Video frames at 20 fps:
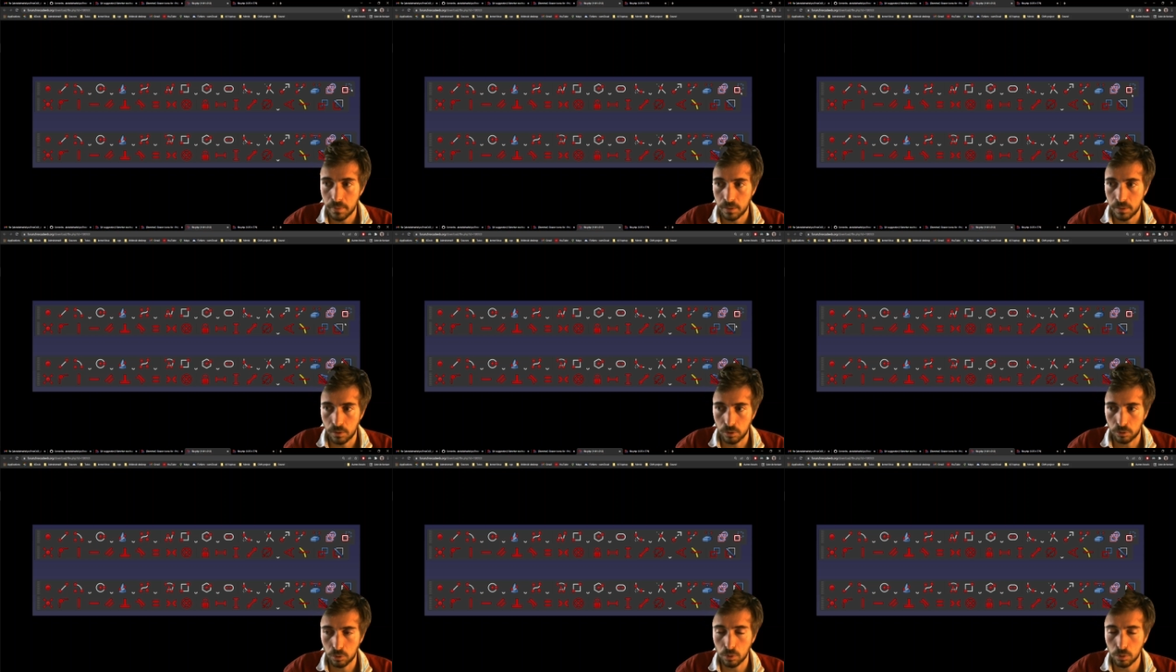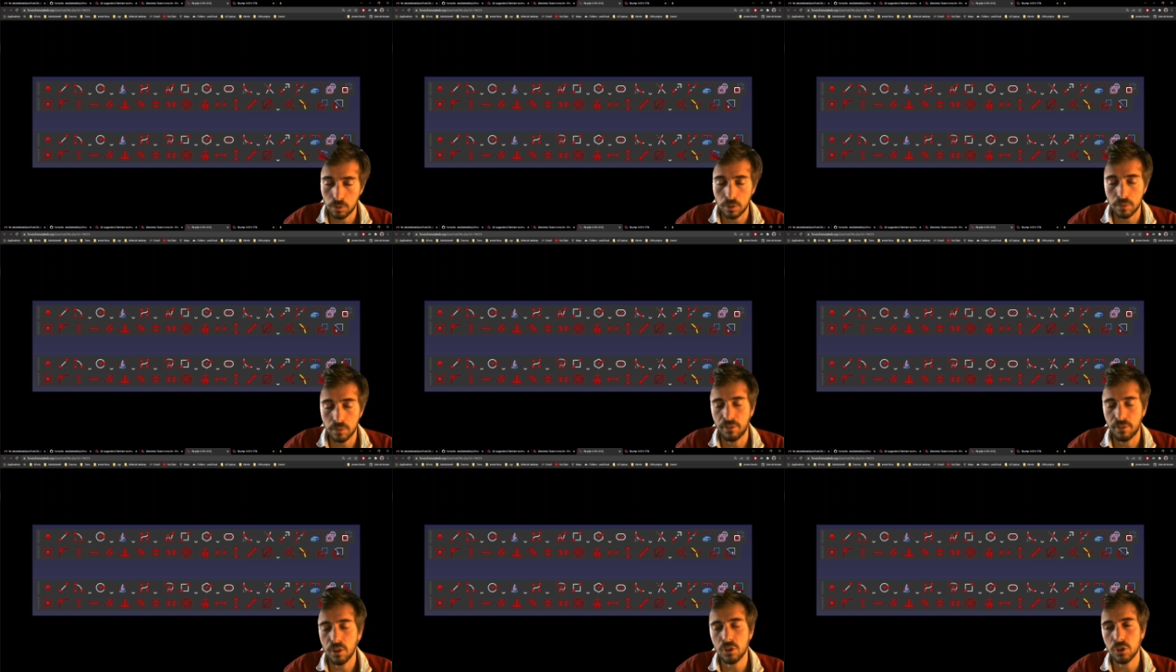The toggle
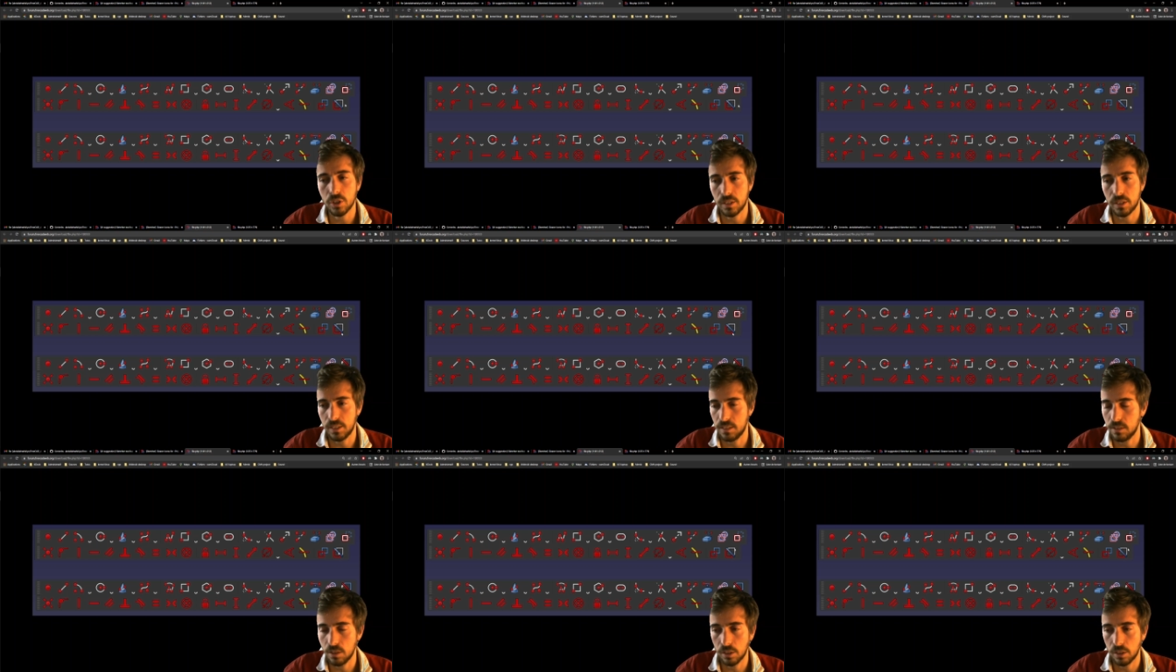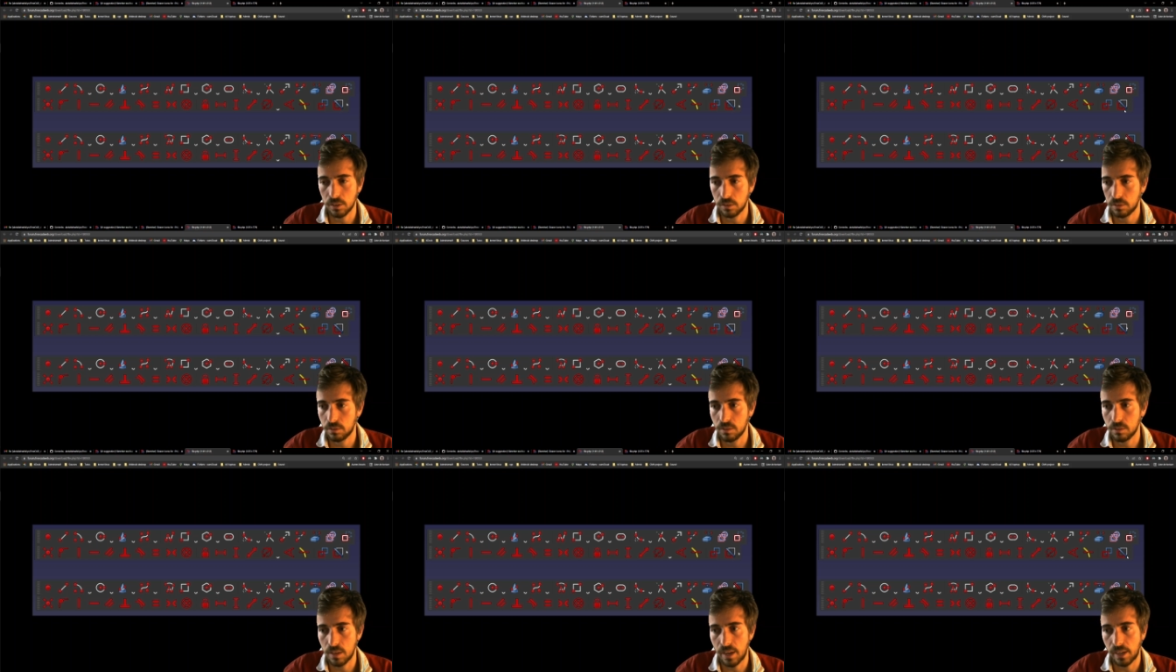function is not
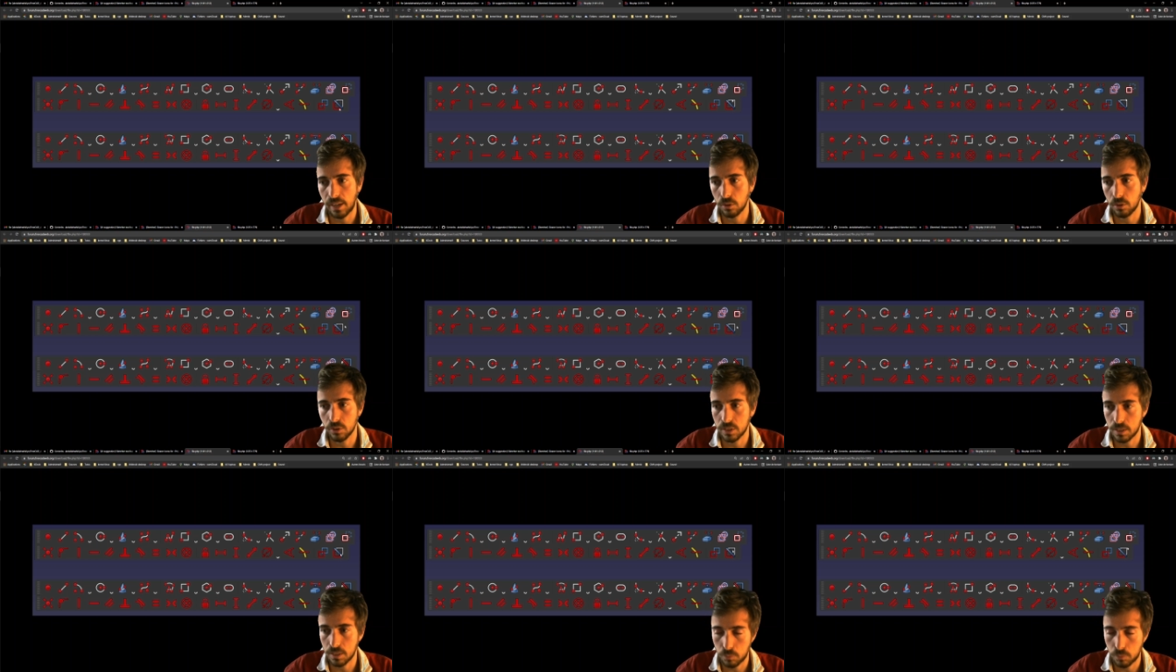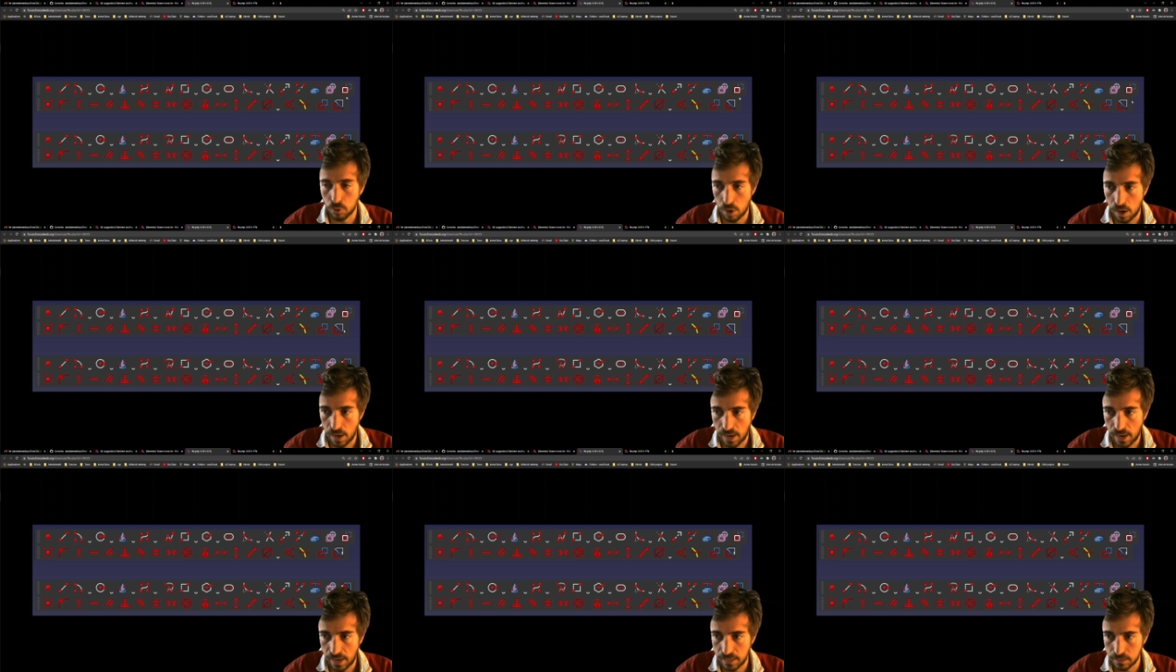like
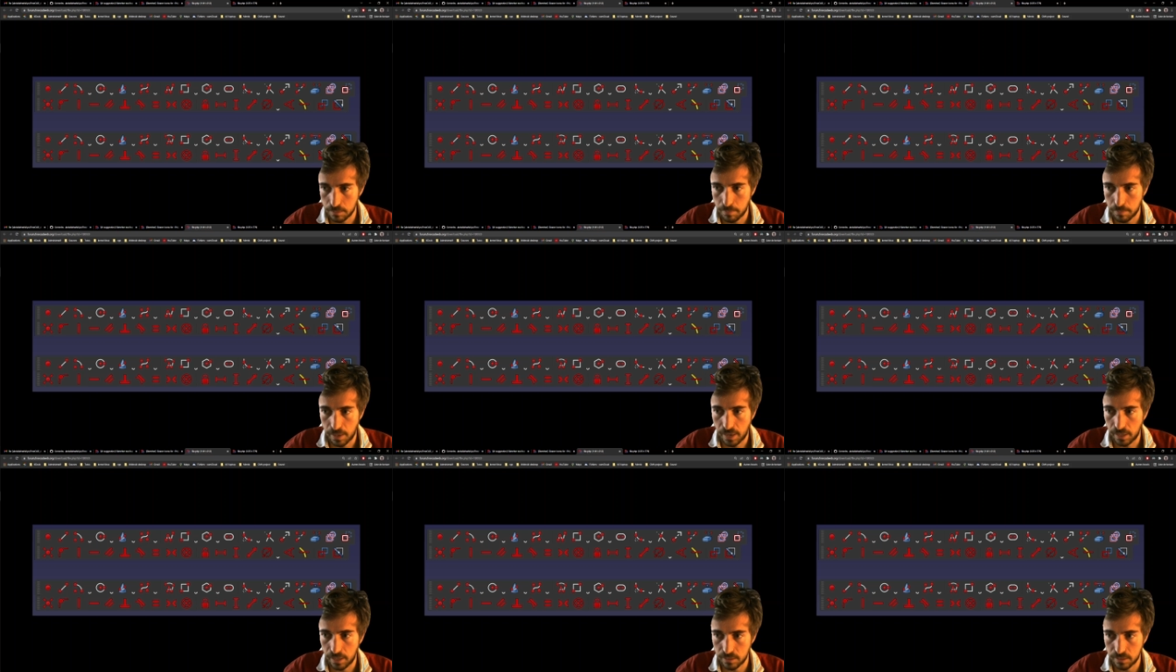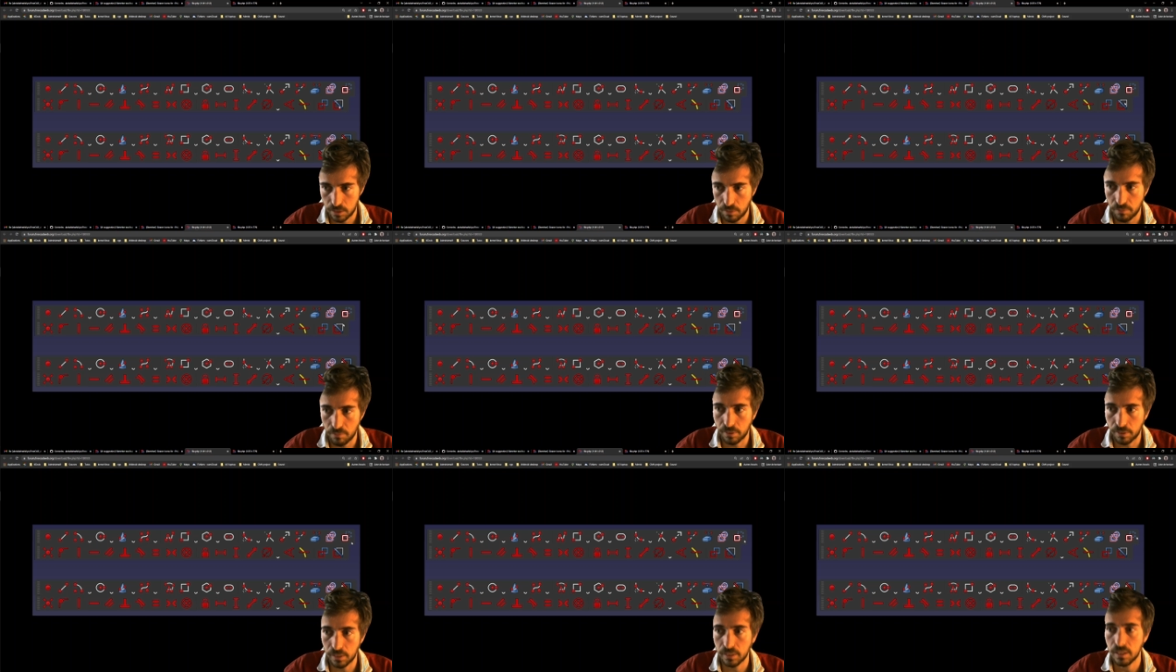conceptualized by
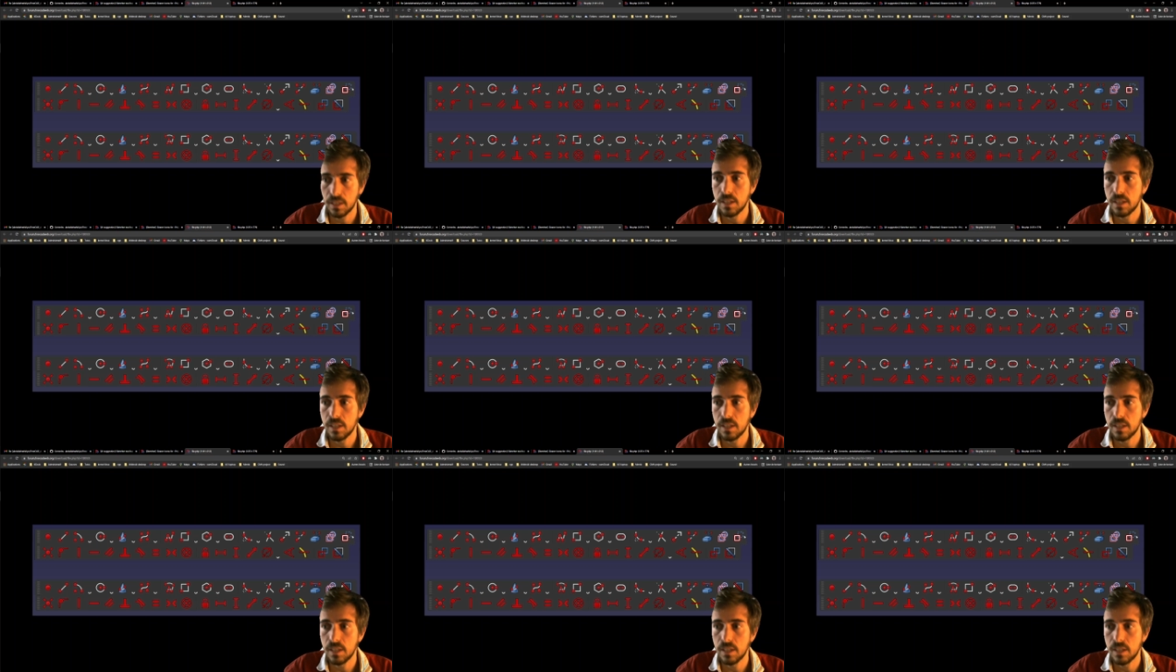something.